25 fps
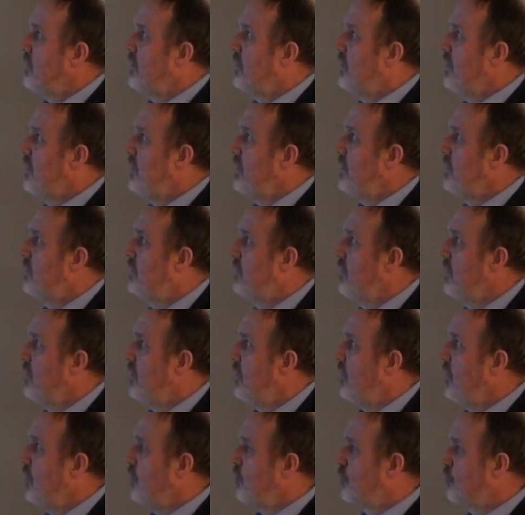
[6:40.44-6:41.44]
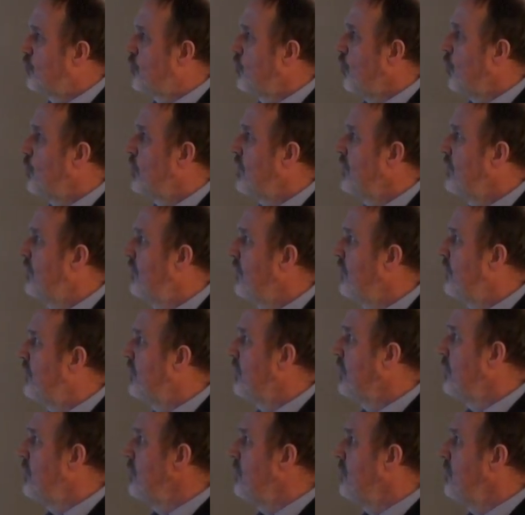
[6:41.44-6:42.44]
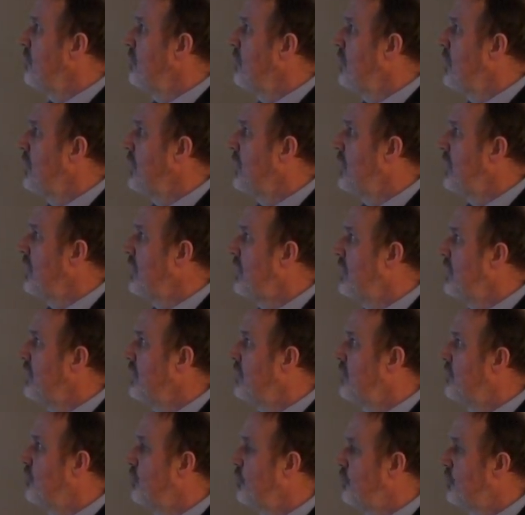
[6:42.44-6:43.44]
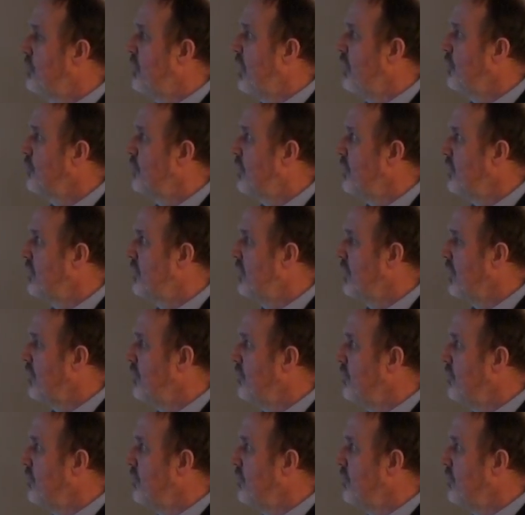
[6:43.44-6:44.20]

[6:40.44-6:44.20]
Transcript: the a scoring system in 2000,